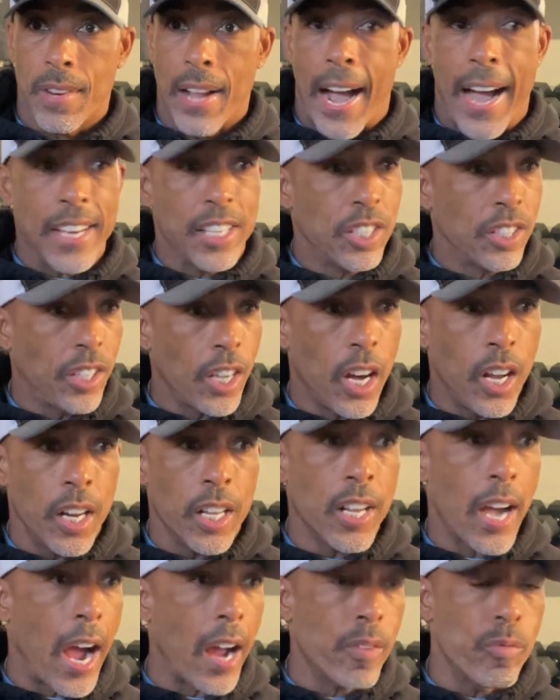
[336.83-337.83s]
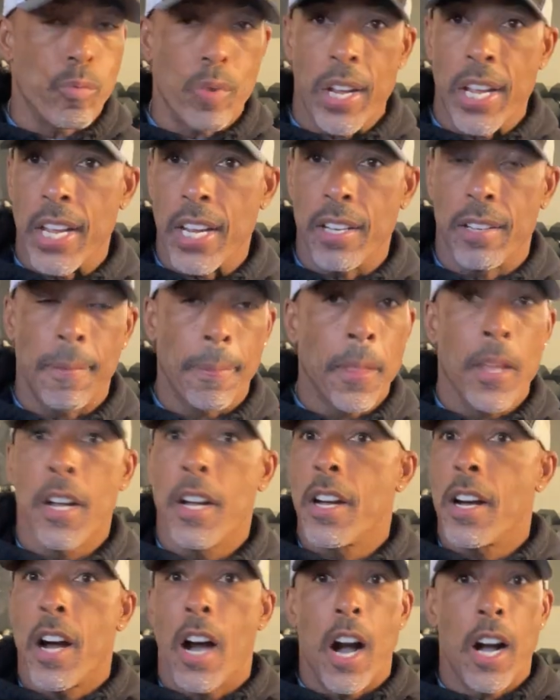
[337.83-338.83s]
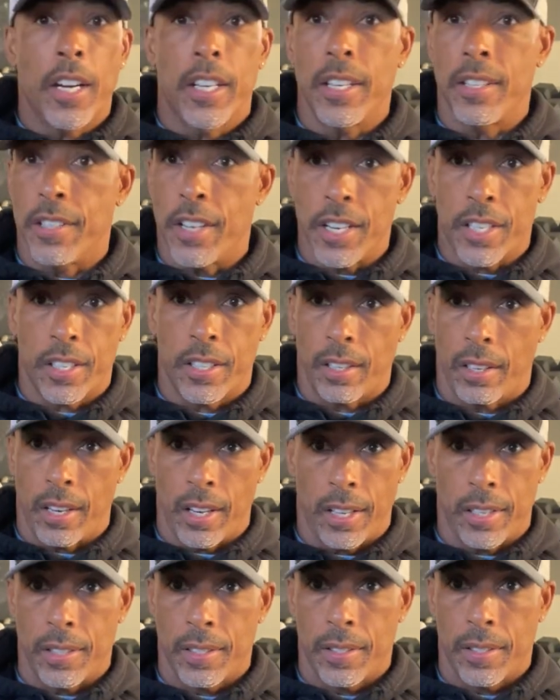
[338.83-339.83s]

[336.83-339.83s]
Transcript: I study, I read unconditionally.